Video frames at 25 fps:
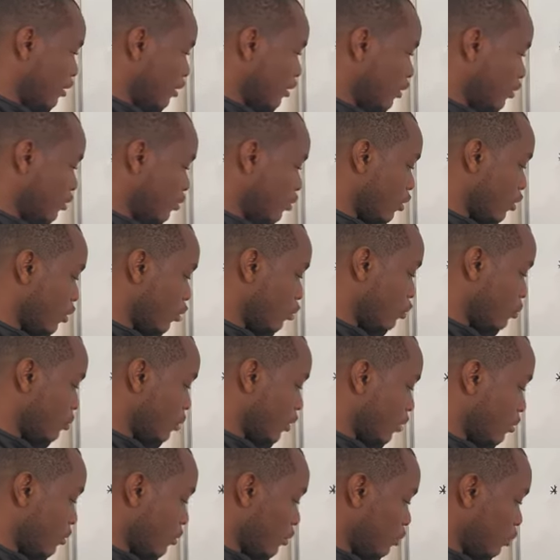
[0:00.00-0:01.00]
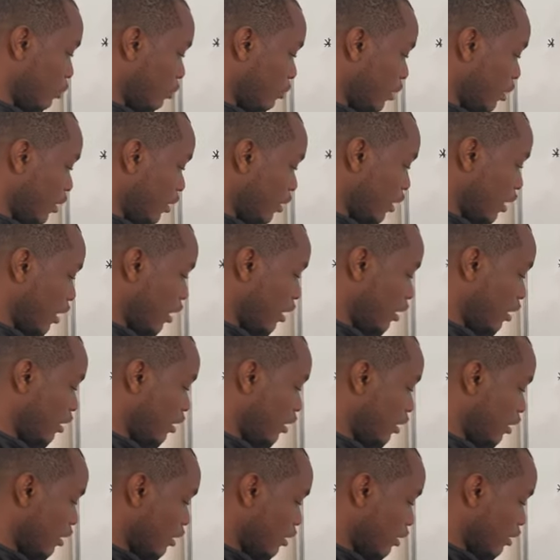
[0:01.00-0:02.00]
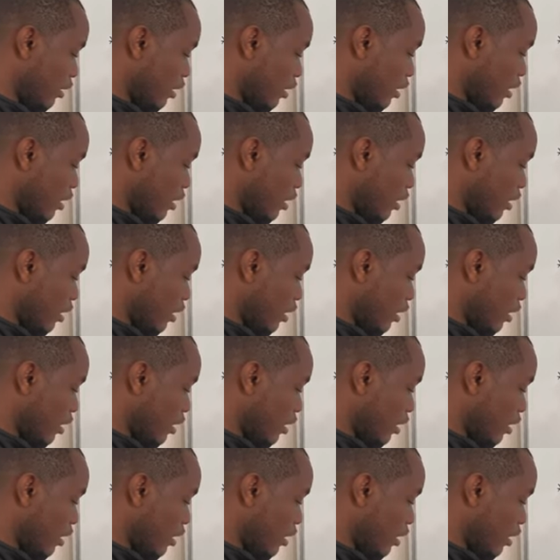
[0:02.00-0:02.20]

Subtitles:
is going to be equal to b, and here